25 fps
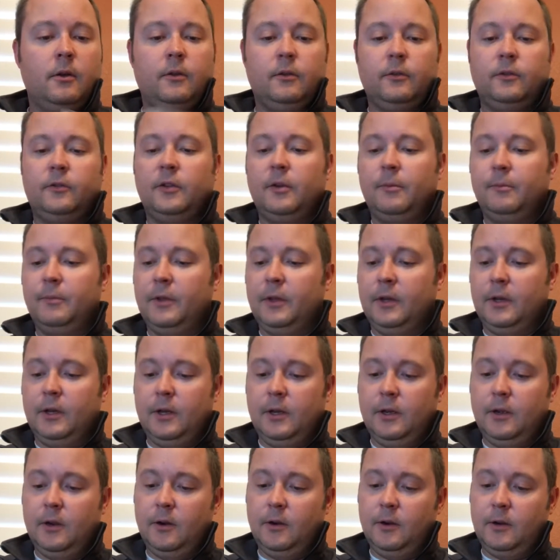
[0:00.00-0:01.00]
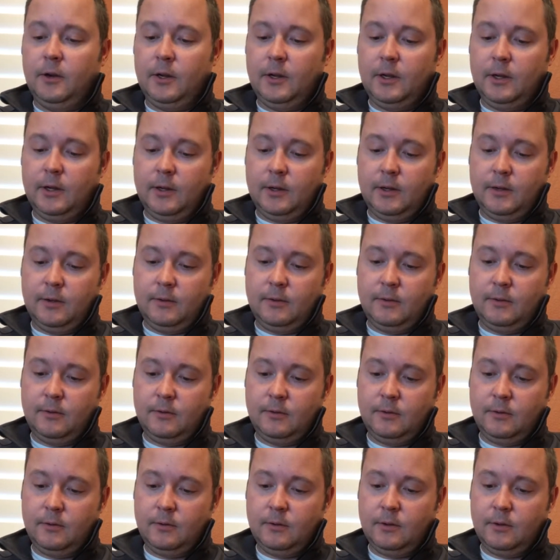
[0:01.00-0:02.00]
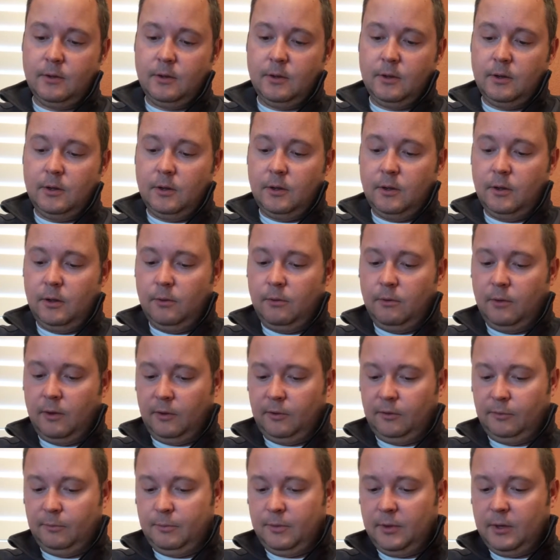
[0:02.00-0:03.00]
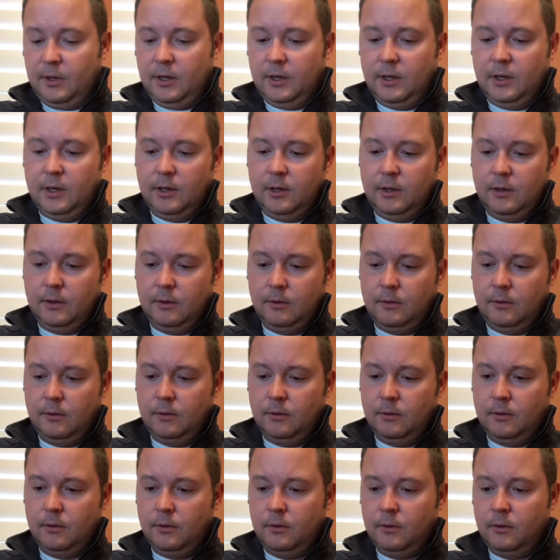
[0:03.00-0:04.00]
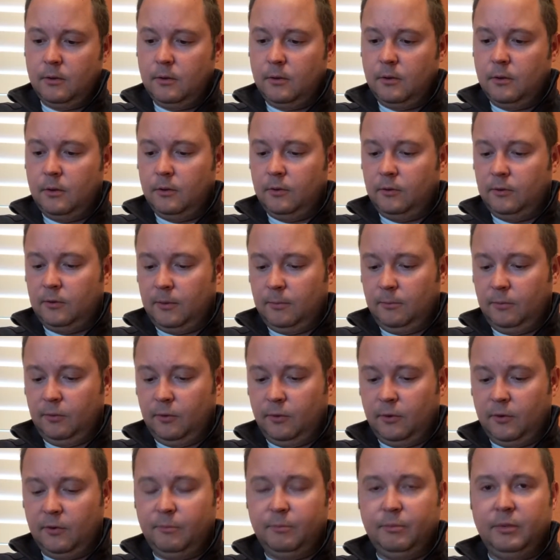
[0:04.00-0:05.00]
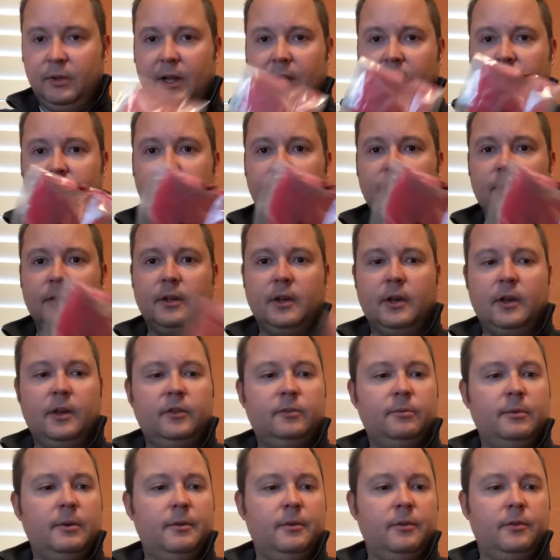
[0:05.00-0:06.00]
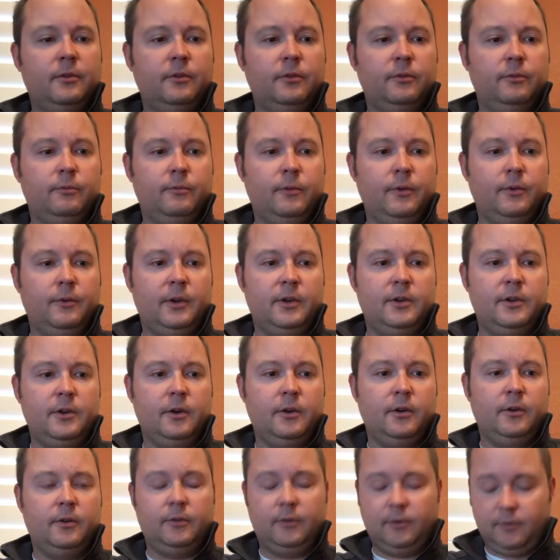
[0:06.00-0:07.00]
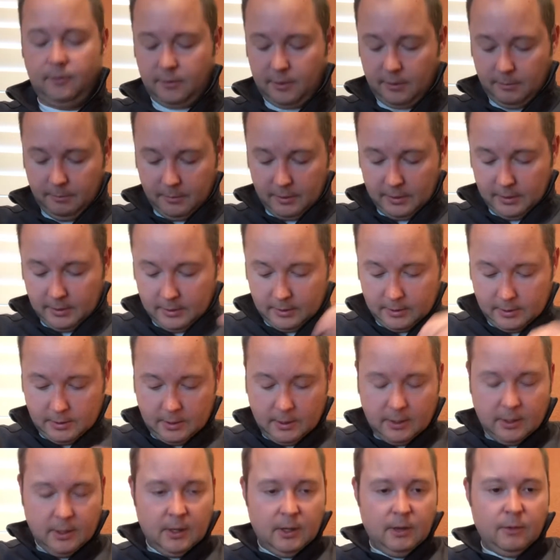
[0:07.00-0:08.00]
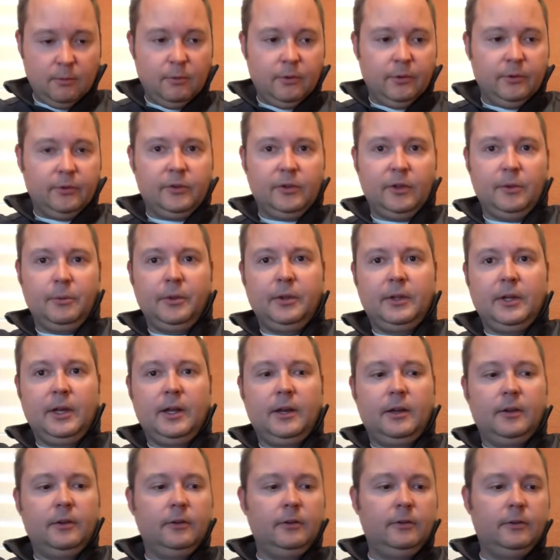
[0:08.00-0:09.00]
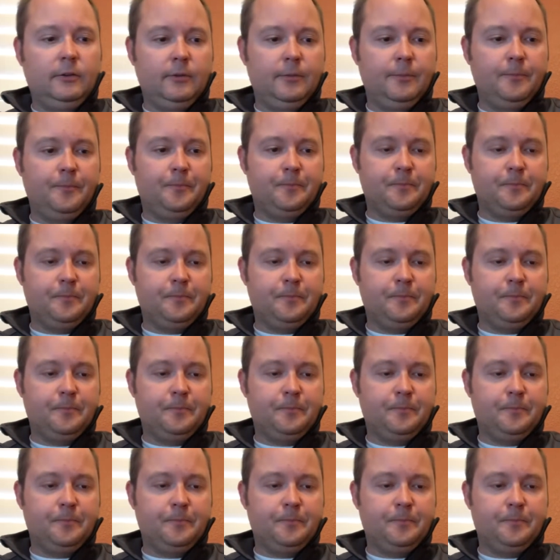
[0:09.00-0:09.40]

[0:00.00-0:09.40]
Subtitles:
Something here, USB, some sort of plastic case. Maybe this is for returns or something. We'll see what that is.